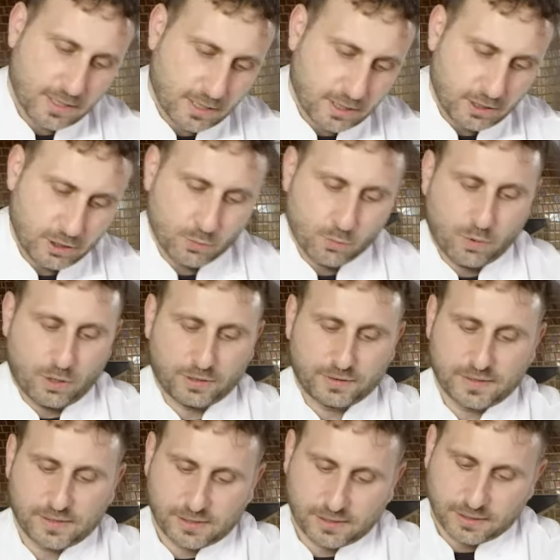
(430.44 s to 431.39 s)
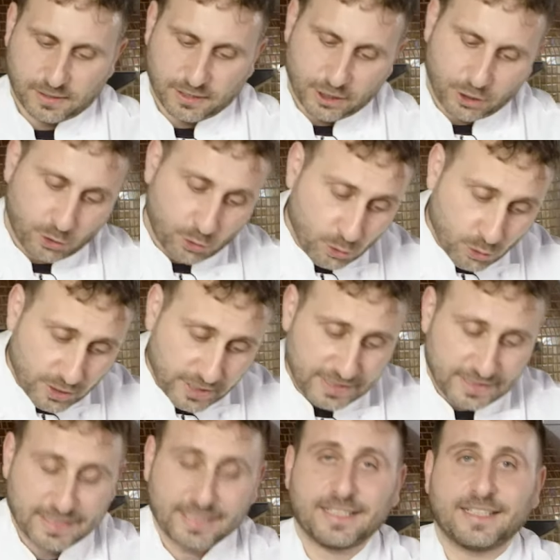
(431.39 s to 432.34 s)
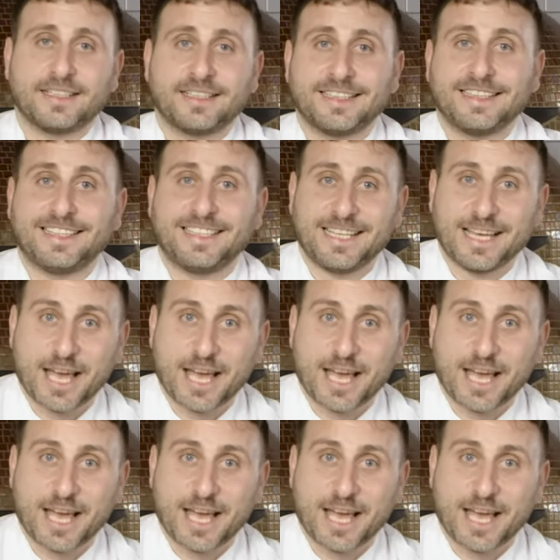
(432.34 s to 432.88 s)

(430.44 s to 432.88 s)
you won't ruin the